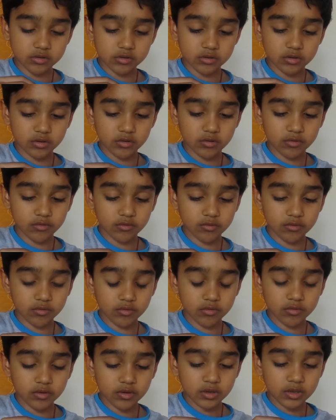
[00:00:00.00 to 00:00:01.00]
So
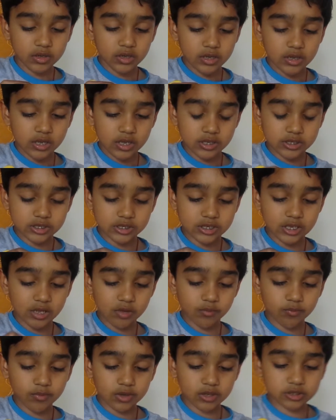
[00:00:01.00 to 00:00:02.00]

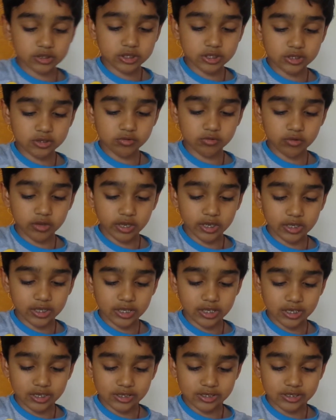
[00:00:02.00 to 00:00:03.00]
instead we could just do like
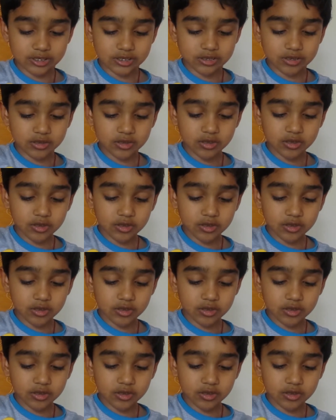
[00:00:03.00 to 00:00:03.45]
this,